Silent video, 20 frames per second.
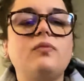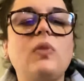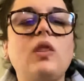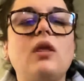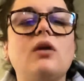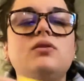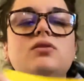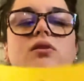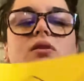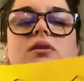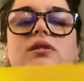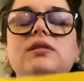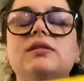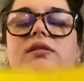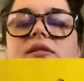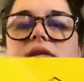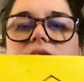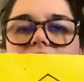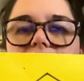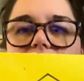So this is
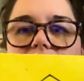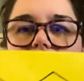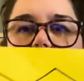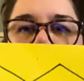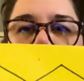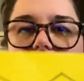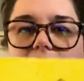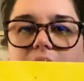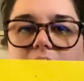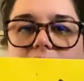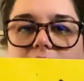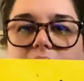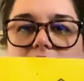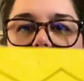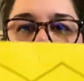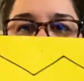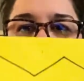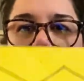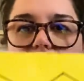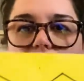zigzag and
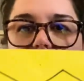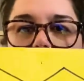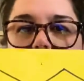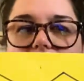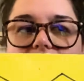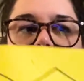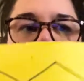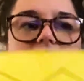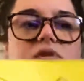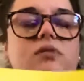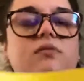curves.